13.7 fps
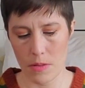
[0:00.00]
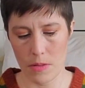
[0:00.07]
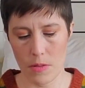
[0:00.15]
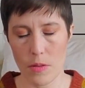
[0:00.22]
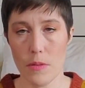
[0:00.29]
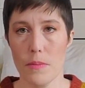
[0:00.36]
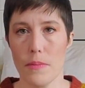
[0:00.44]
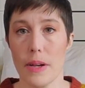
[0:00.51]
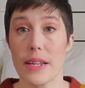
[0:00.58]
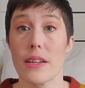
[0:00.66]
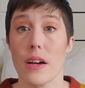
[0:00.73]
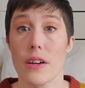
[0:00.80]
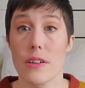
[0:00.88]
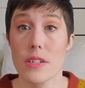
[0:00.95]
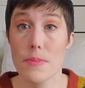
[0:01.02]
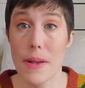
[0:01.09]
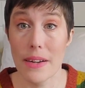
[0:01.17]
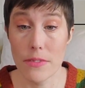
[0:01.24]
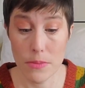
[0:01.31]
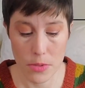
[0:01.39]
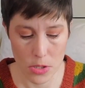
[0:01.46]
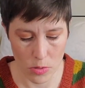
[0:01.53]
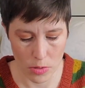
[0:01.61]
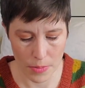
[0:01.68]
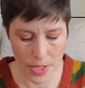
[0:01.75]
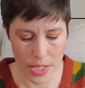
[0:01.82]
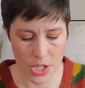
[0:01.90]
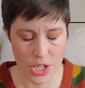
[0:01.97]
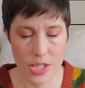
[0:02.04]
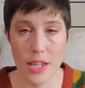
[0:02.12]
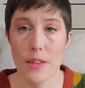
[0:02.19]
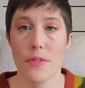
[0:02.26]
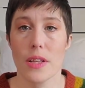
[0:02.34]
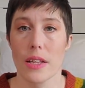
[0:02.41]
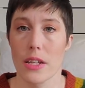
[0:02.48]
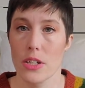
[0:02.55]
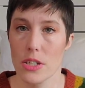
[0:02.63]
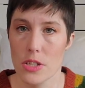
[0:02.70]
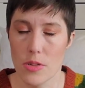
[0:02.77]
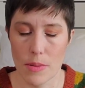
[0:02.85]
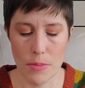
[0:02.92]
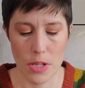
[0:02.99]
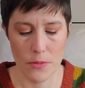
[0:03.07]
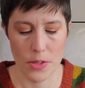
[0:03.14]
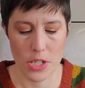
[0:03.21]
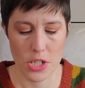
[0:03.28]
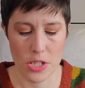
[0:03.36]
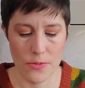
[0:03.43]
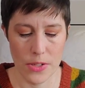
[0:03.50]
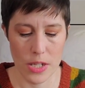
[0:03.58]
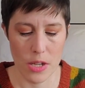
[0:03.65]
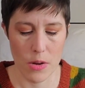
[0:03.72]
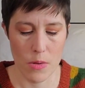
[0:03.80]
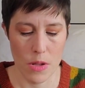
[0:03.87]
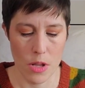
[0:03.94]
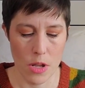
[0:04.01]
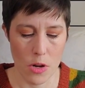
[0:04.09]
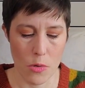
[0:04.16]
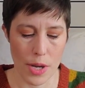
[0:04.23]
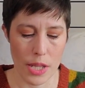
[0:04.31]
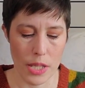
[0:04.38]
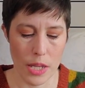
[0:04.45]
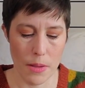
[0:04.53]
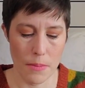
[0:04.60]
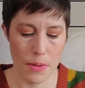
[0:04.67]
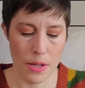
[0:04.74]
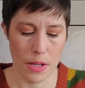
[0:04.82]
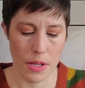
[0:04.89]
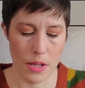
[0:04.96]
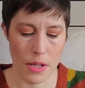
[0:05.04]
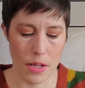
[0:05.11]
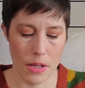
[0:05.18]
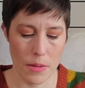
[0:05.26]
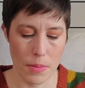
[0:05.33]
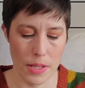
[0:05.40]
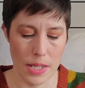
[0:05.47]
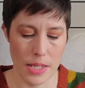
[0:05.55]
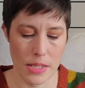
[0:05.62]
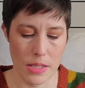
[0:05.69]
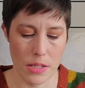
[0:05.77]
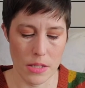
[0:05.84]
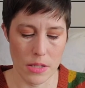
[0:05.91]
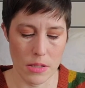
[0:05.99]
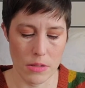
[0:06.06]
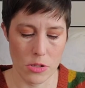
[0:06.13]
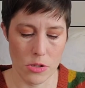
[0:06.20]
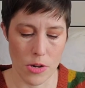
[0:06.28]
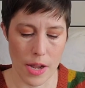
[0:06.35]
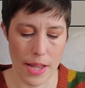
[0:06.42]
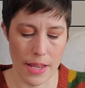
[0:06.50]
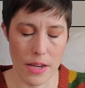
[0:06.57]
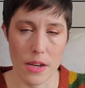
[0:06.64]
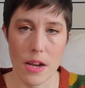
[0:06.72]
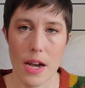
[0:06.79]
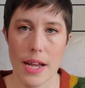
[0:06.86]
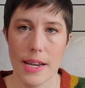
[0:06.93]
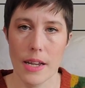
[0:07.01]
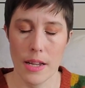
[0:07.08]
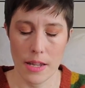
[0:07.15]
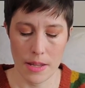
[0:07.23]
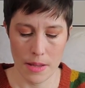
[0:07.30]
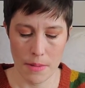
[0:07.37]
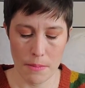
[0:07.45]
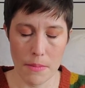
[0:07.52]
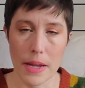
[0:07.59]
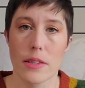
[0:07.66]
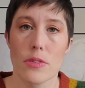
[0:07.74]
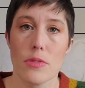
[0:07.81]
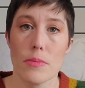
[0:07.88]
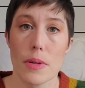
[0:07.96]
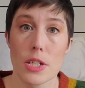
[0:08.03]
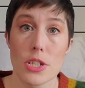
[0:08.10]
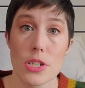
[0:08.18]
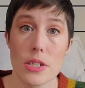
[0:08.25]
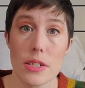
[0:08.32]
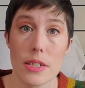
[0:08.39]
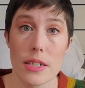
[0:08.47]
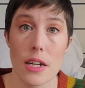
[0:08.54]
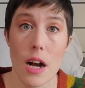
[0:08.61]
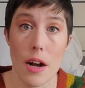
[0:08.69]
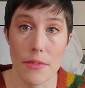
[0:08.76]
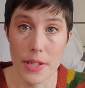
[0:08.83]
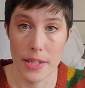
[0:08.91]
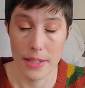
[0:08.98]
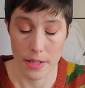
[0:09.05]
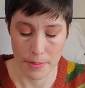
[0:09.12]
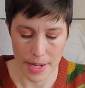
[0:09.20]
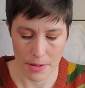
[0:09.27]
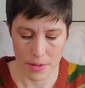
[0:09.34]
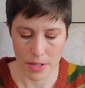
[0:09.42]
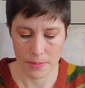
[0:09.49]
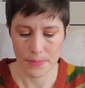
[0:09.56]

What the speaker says: Oh, my daughter's back from school because she's not feeling good, so I'm going to finish this video quickly, but please try and not mind too much the coughing in the background.